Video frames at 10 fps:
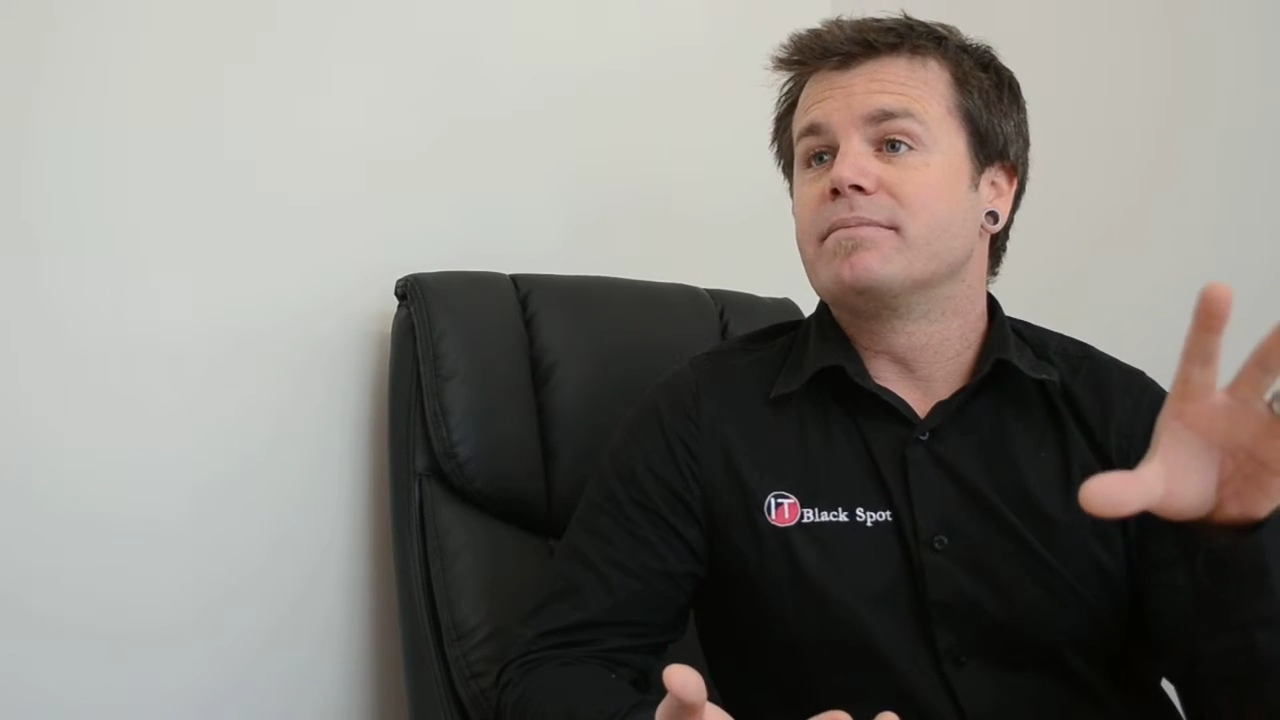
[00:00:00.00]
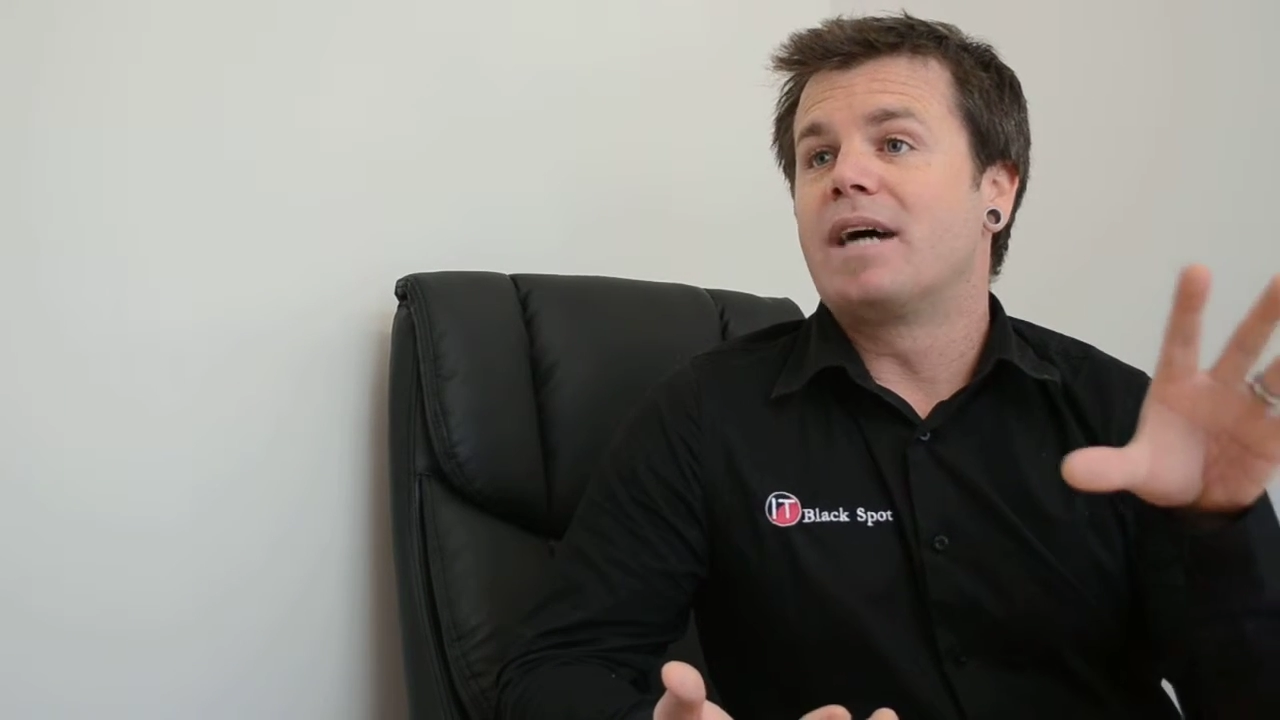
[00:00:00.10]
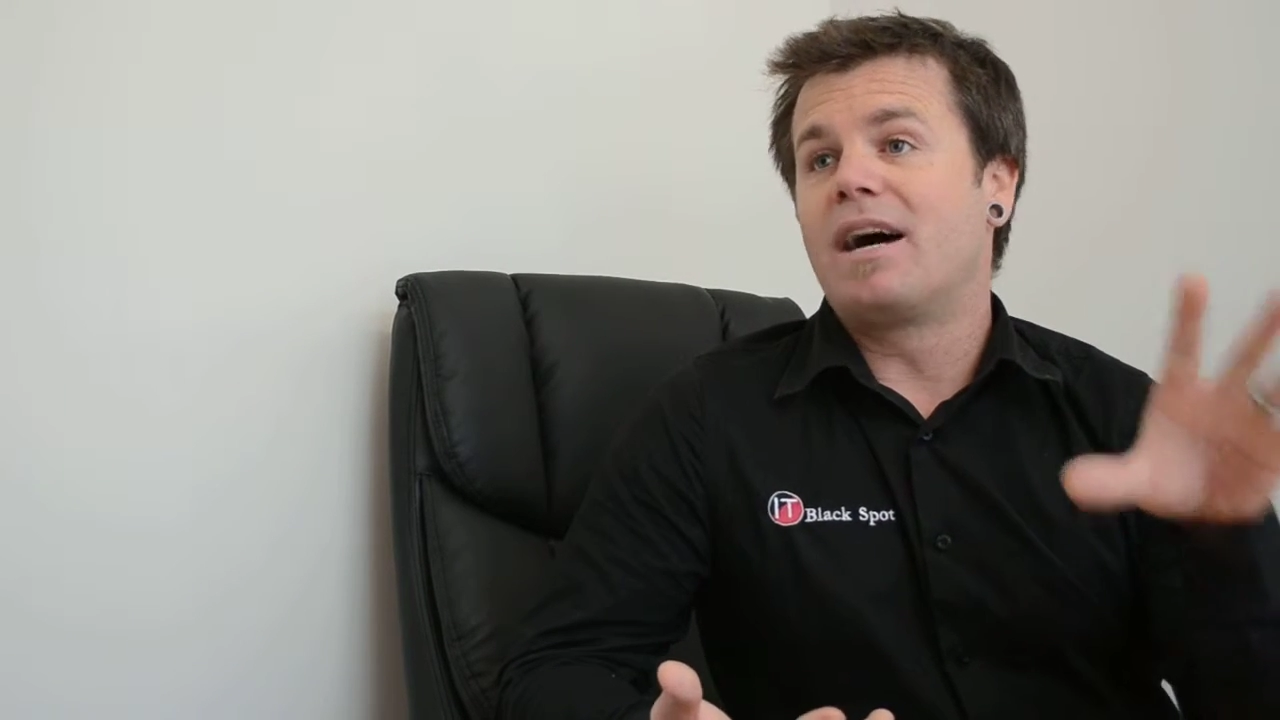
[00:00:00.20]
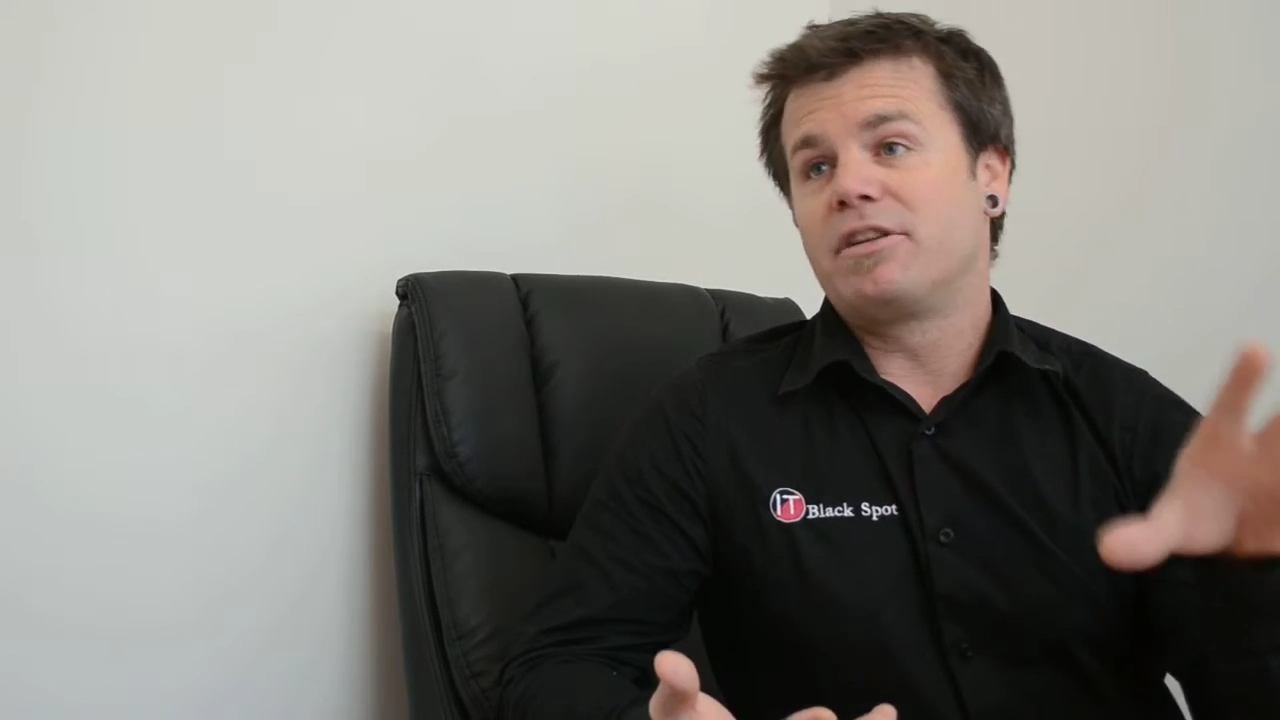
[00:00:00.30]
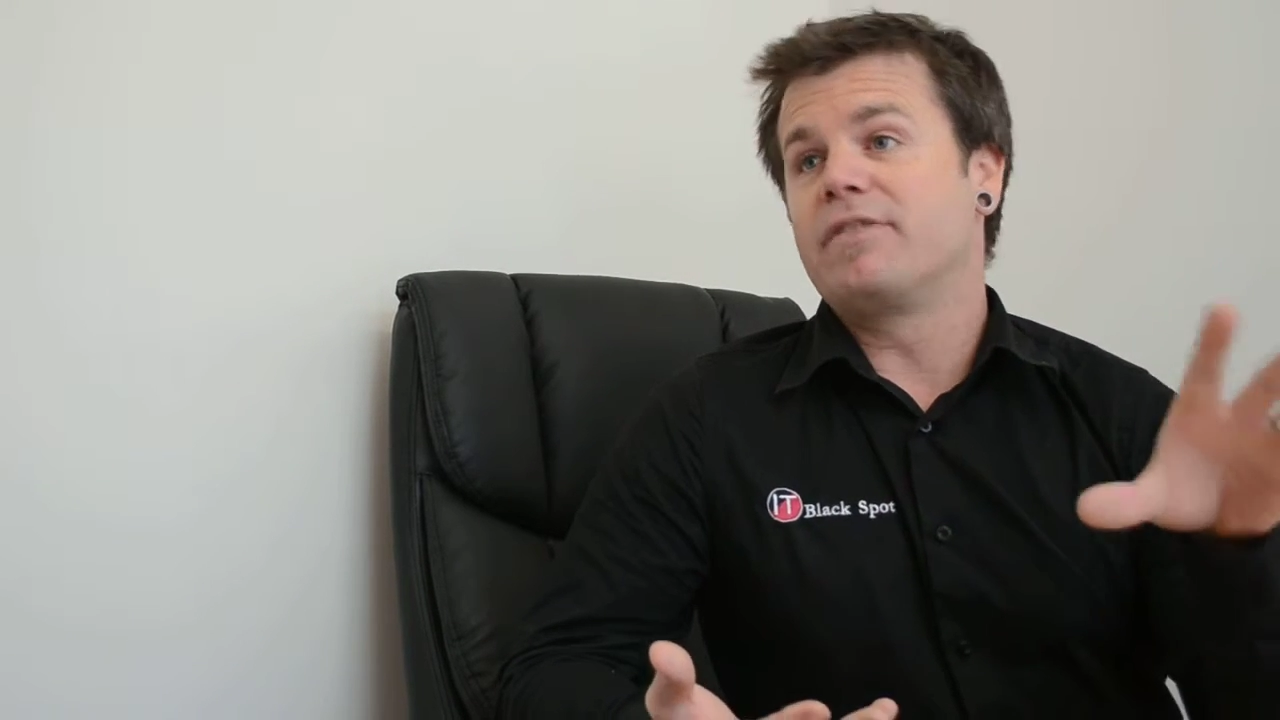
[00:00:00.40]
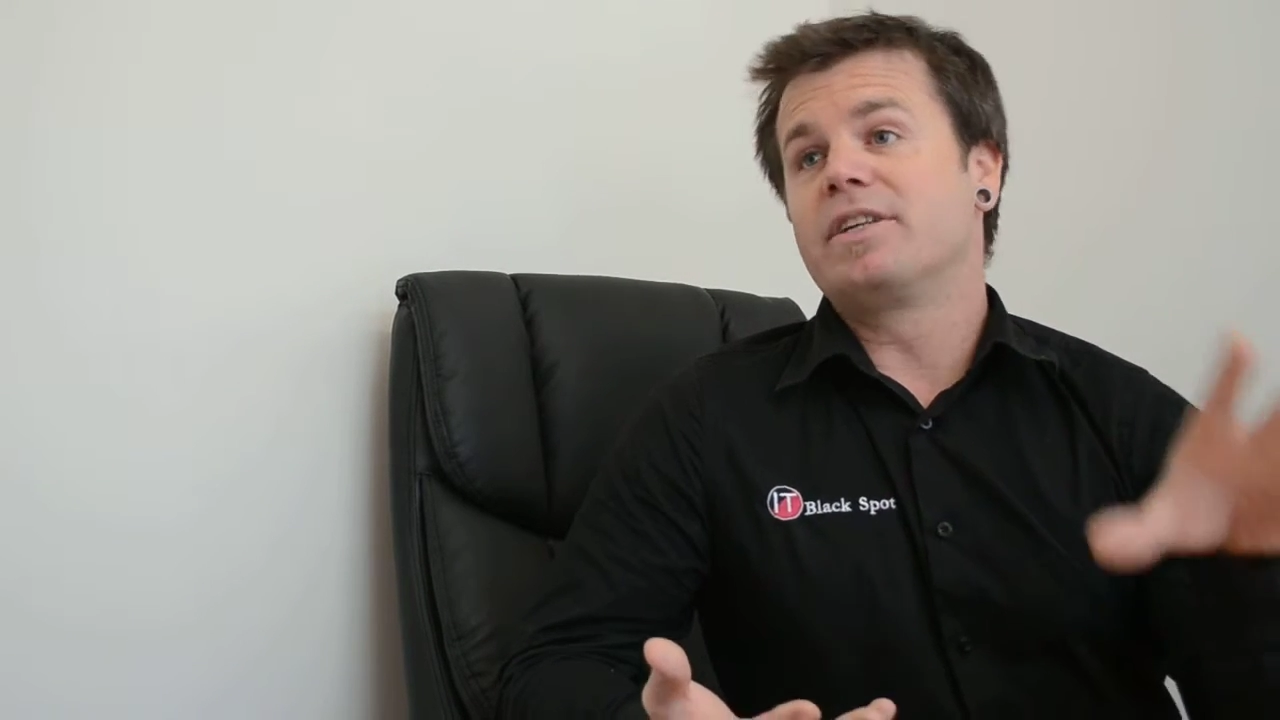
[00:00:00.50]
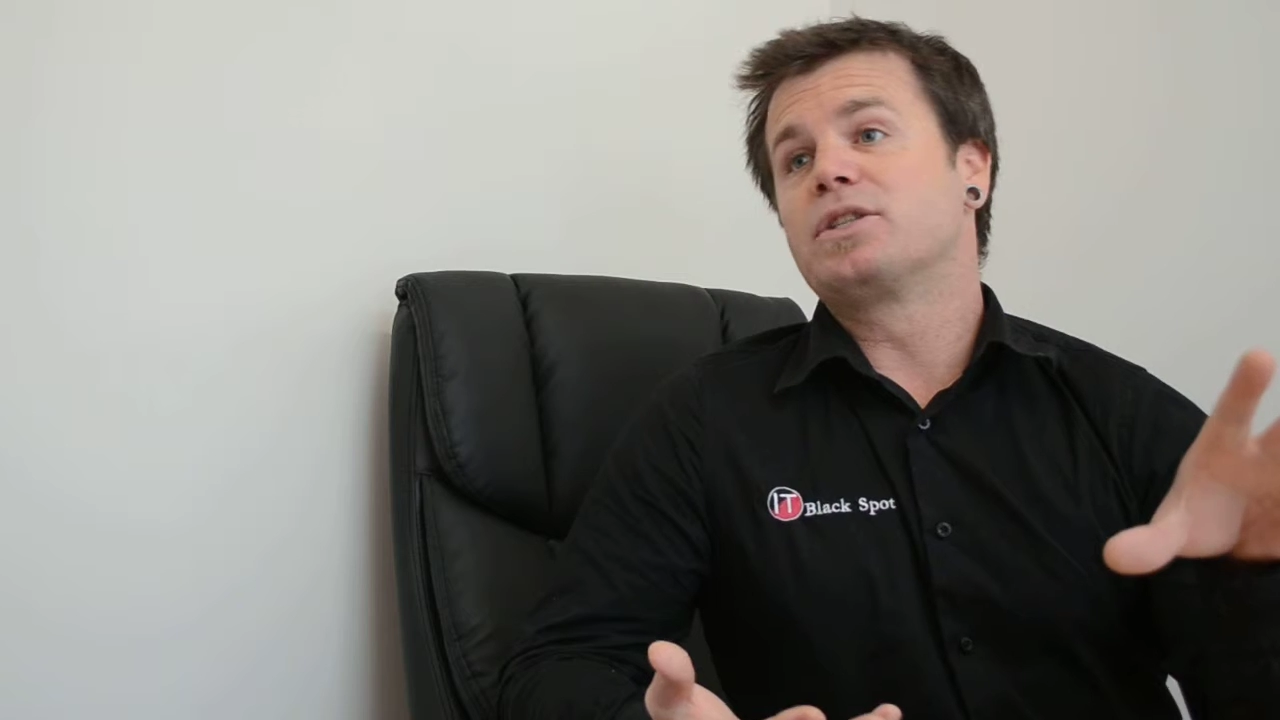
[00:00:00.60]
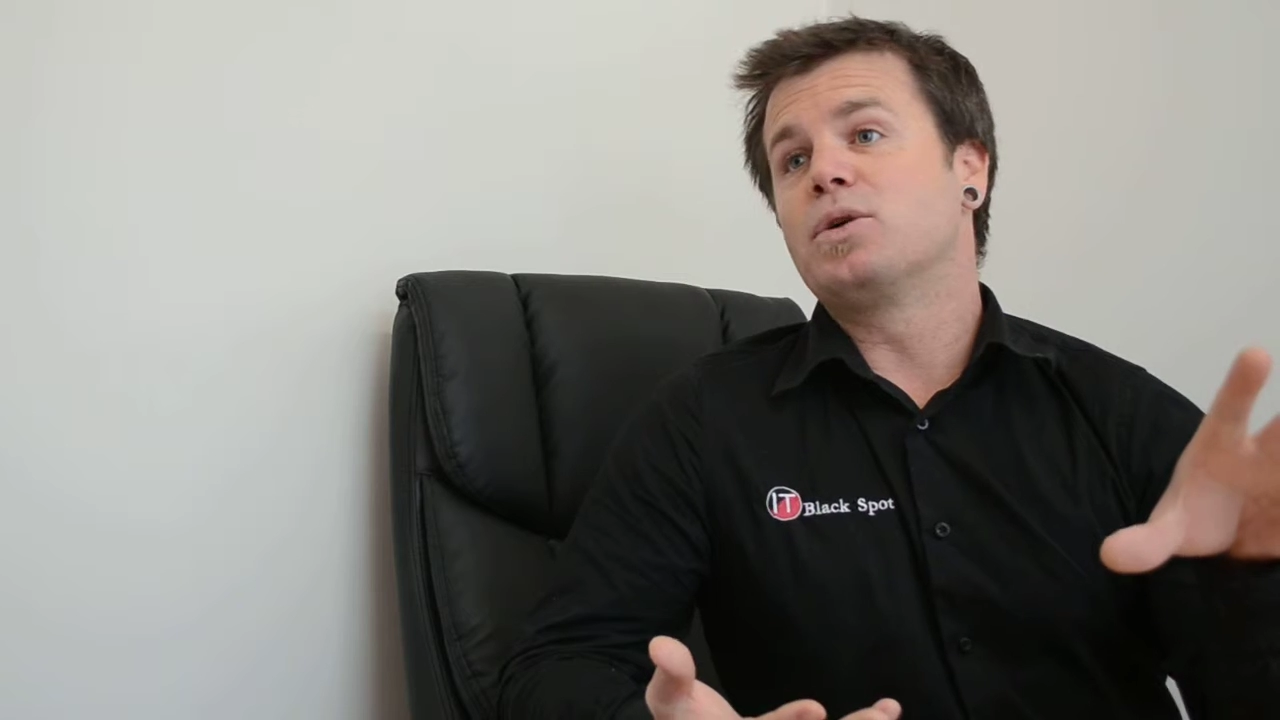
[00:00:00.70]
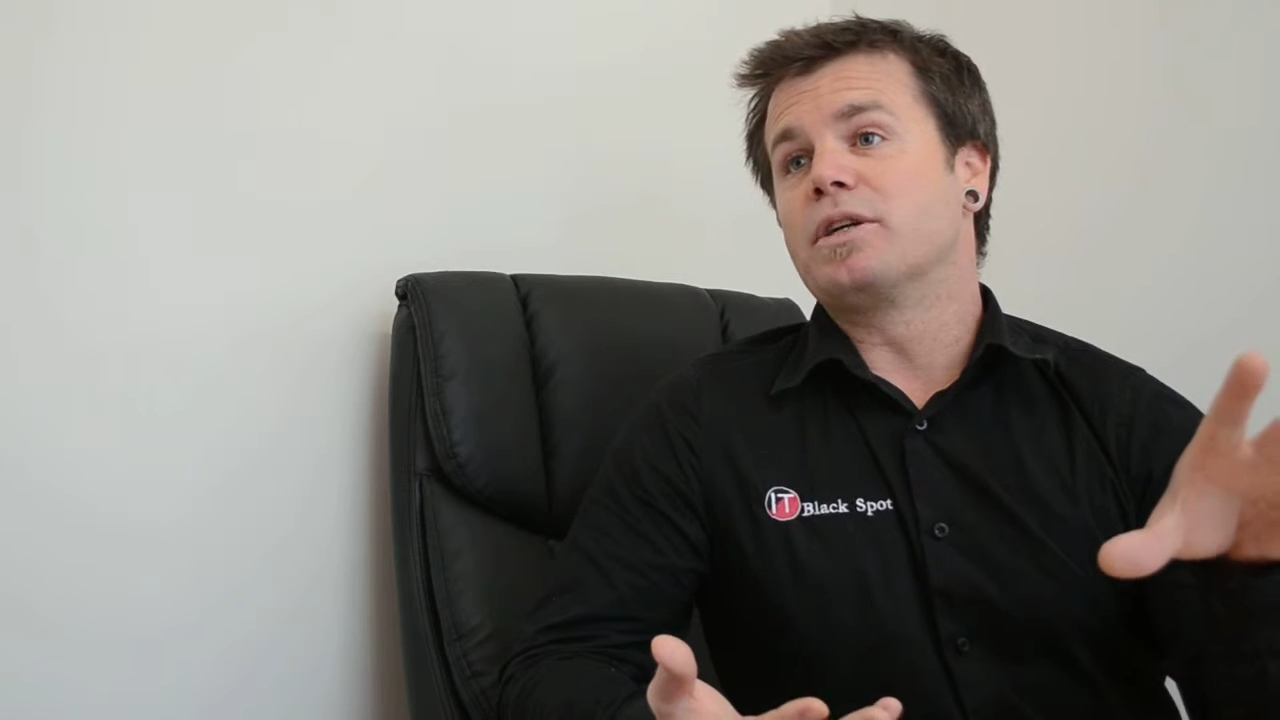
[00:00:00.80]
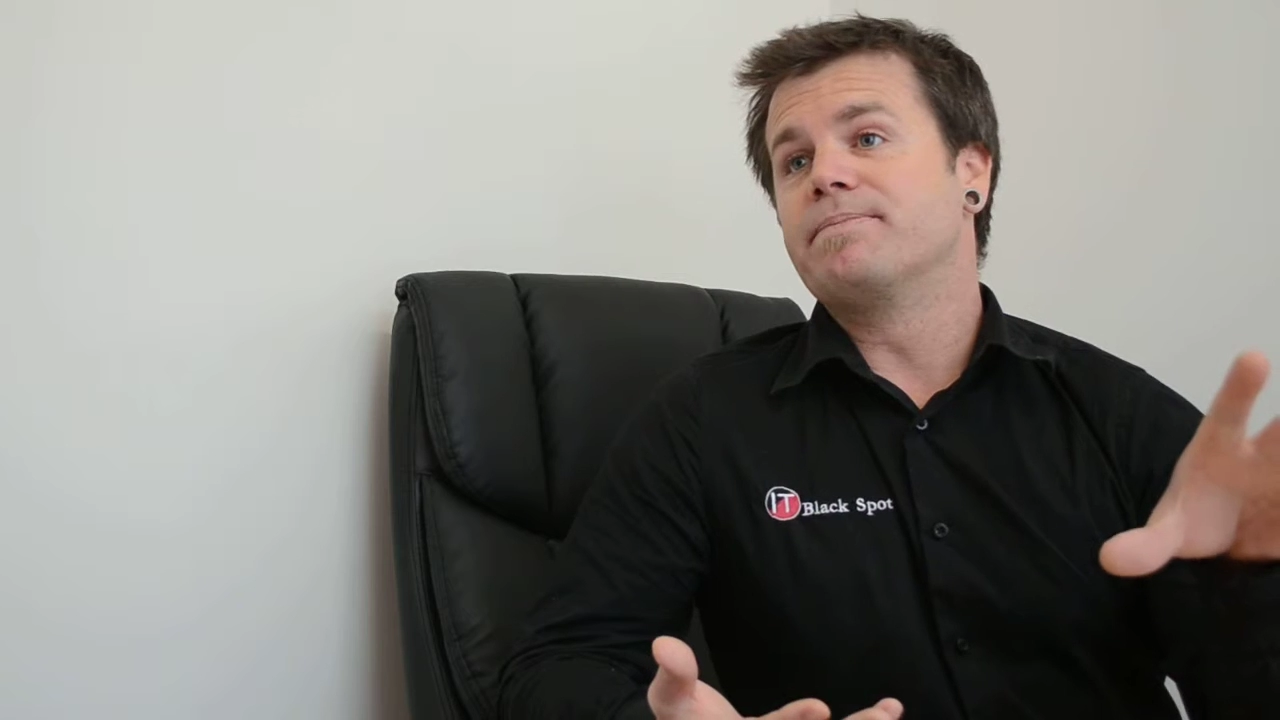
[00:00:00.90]
after you've
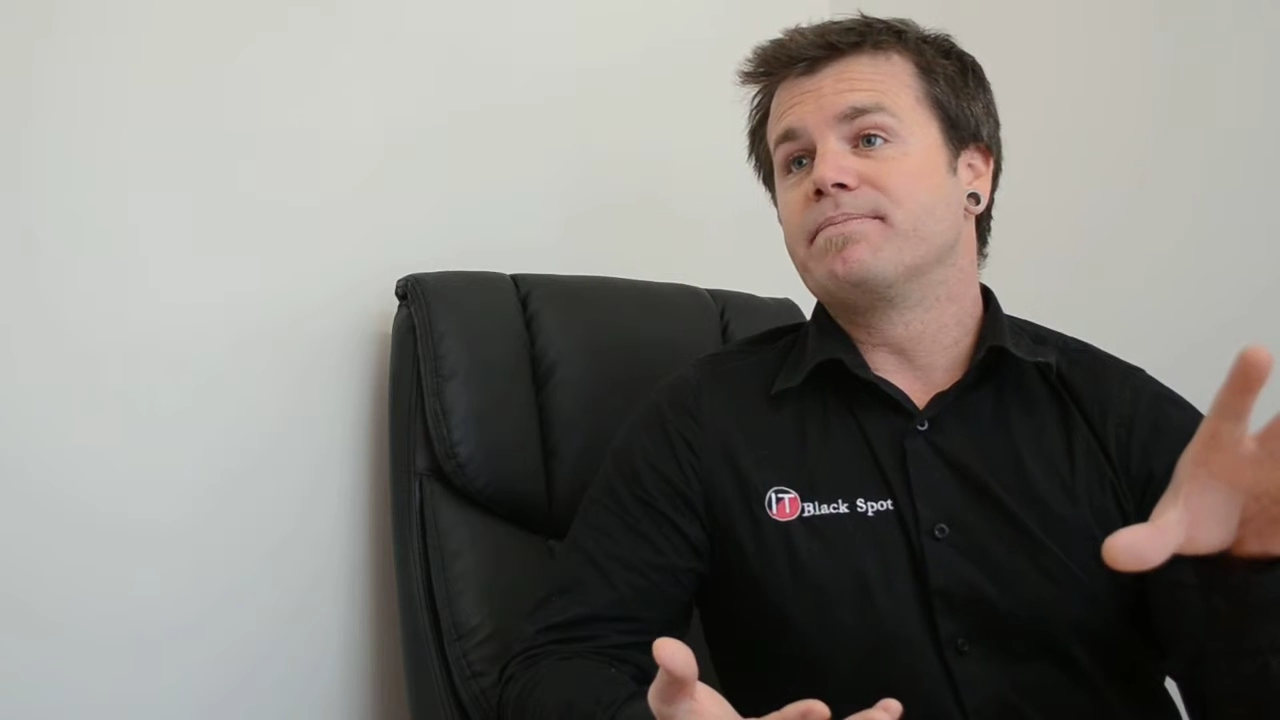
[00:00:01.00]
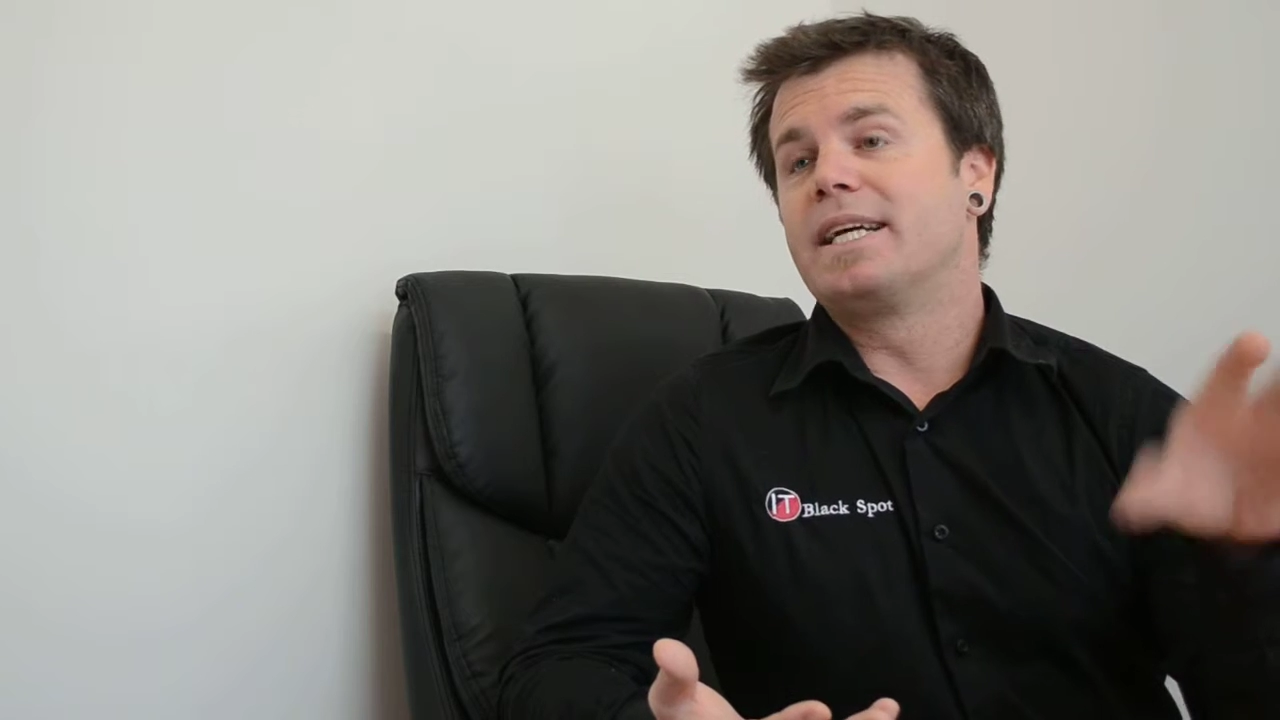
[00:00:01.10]
installed it.